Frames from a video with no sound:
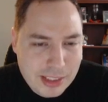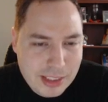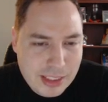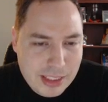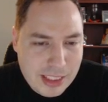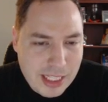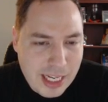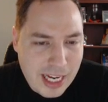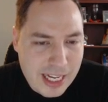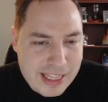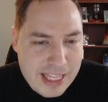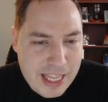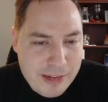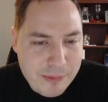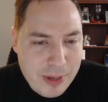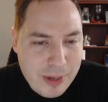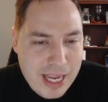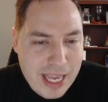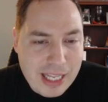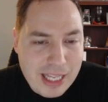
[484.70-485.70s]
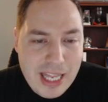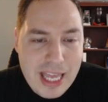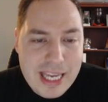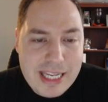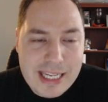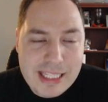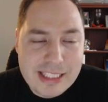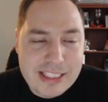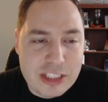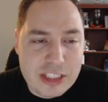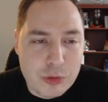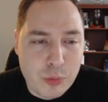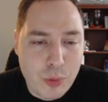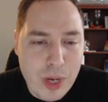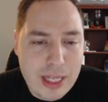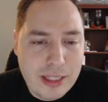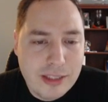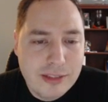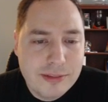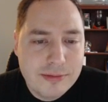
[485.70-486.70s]
and then we get lightninged as
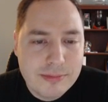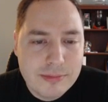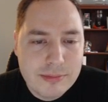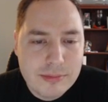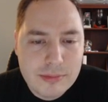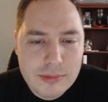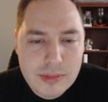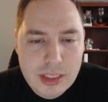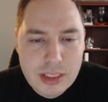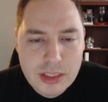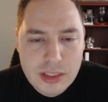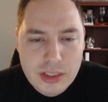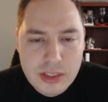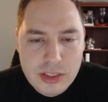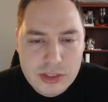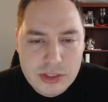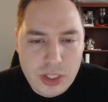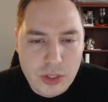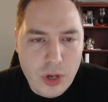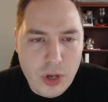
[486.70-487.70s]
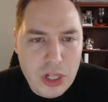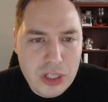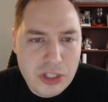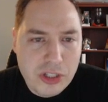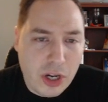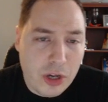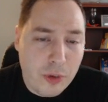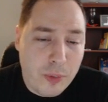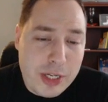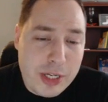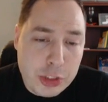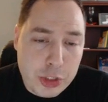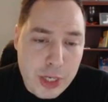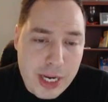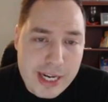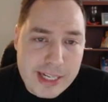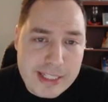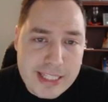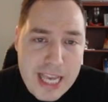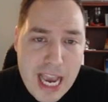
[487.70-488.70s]
well. So all in all, we
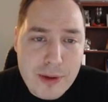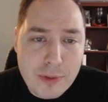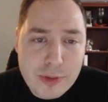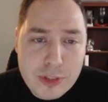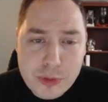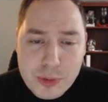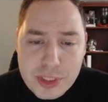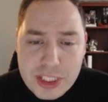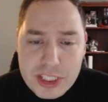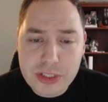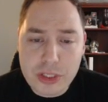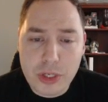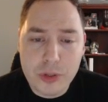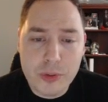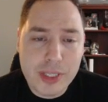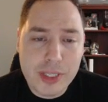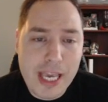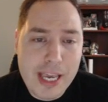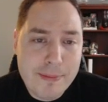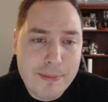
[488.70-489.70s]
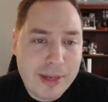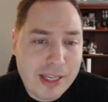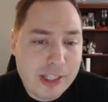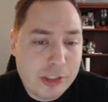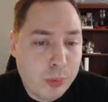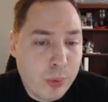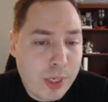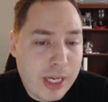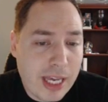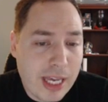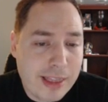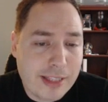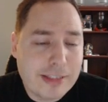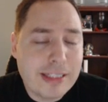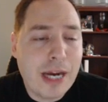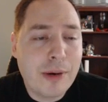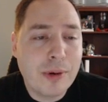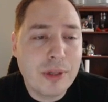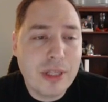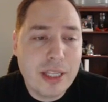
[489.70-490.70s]
traded towers, which is okay because we got the
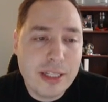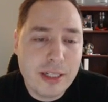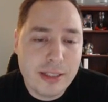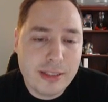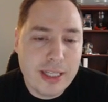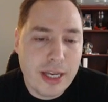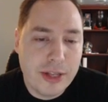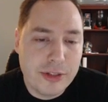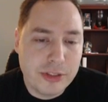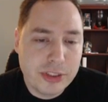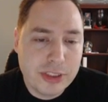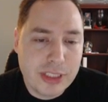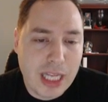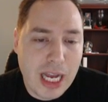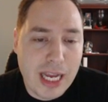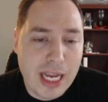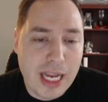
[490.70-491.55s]
tower lead on the other side.